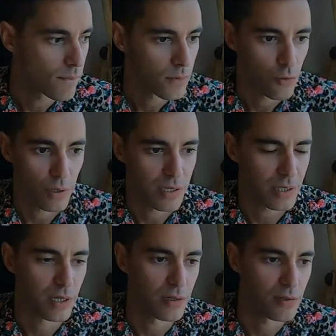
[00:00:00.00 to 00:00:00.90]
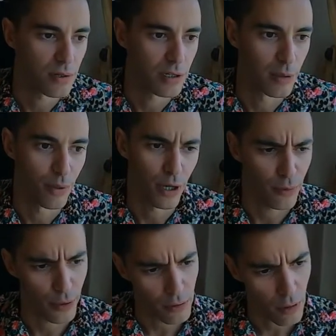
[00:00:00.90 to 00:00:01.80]
twisting and turning. But I'm
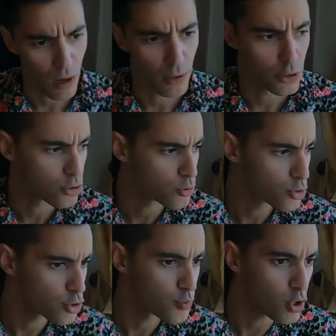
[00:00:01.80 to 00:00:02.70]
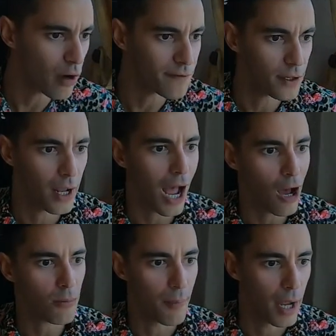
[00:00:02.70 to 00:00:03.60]
like, just tough it
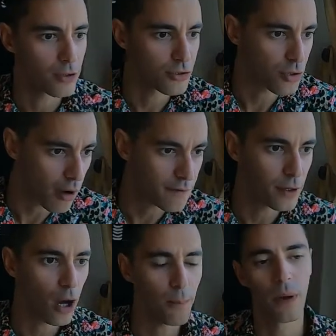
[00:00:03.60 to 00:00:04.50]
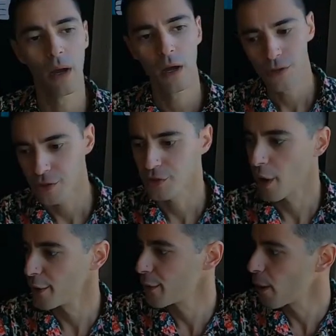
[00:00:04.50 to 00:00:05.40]
out, man. Just toughen up, just
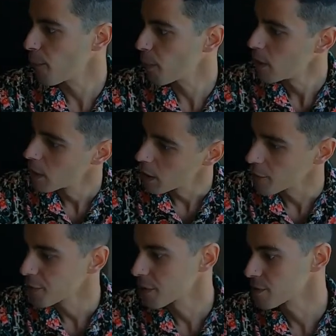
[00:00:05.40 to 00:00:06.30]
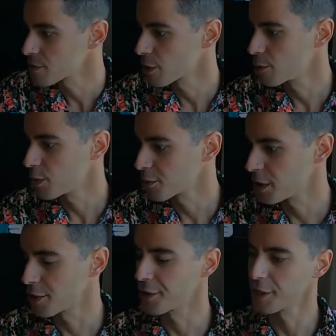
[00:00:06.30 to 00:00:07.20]
tighten up. Everything's gonna be okay.
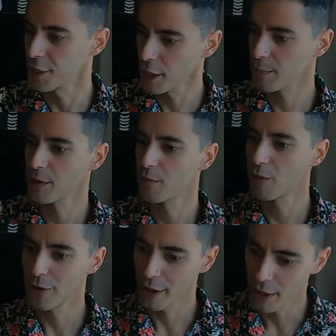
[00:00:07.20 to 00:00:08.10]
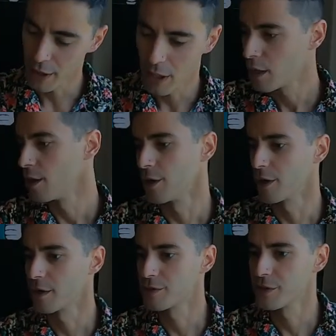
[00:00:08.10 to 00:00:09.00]
You're gonna get up in the morning, you're
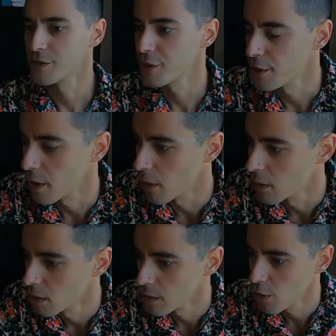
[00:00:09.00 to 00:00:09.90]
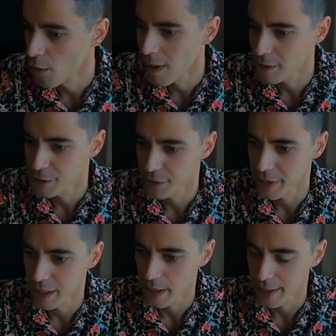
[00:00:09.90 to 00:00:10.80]
gonna just, go about your
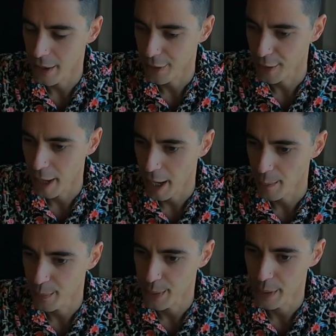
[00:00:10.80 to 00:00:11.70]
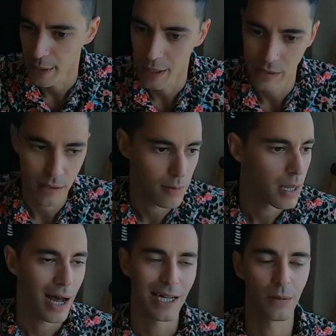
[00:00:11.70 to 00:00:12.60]
day like nothing happened. And then as
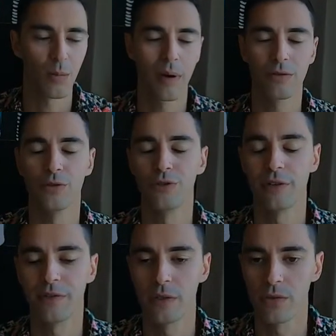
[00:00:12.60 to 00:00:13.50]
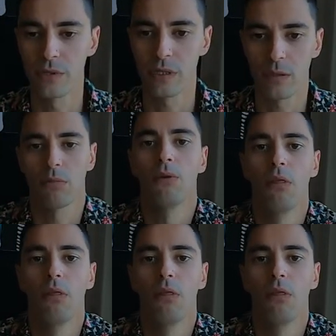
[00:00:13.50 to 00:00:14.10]
I'm about to drift into sleep,